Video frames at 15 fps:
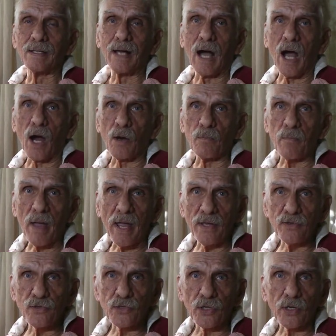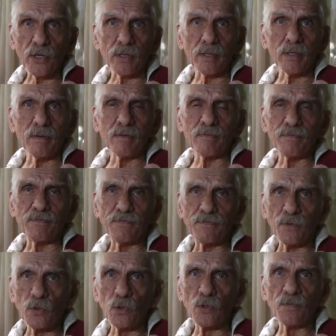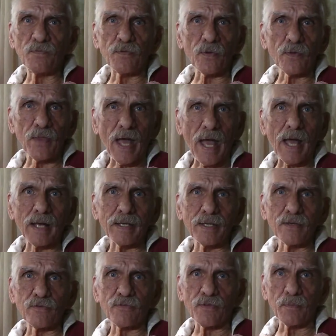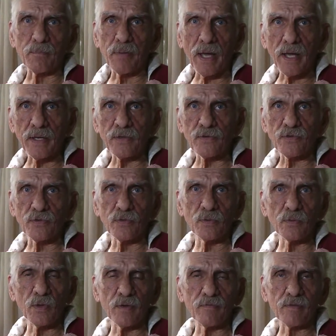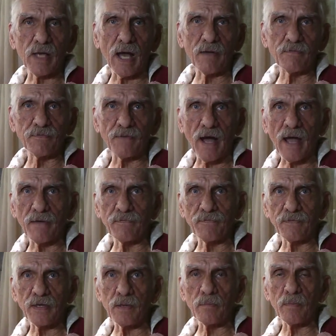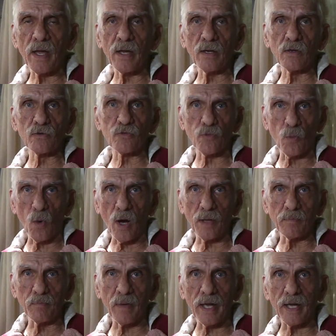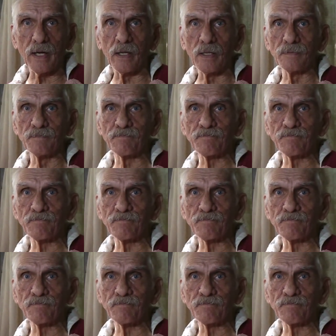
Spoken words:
Our major food for that is the pigs. We've got 5 females, 1 male.